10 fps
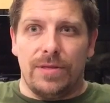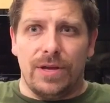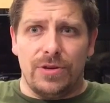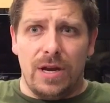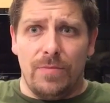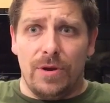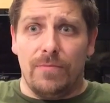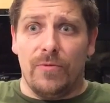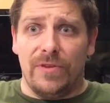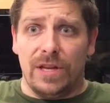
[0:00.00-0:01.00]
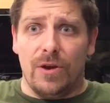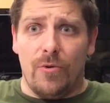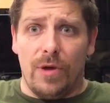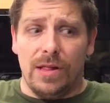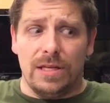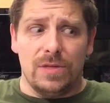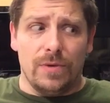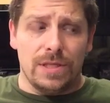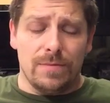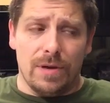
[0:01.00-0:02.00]
I try to put up a video at least
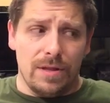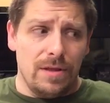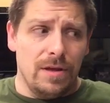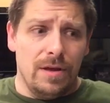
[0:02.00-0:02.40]
once a month.